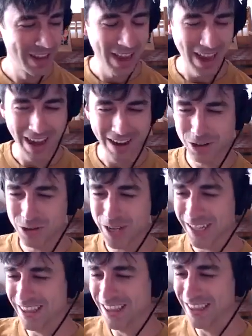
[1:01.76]
how did you
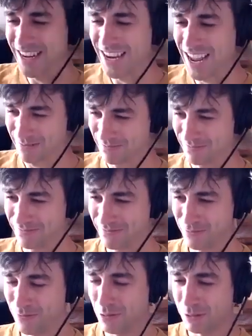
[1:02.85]
get the name?
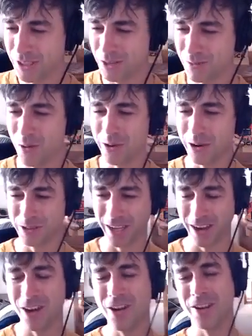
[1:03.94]
When was the moment it was
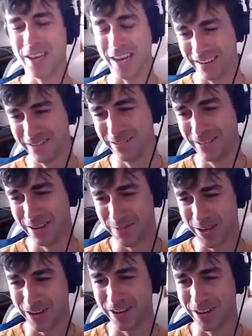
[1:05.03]
like, oh yeah, I'm
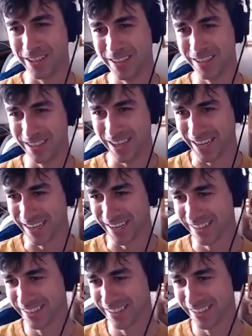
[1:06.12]
gonna call it Sidekiq?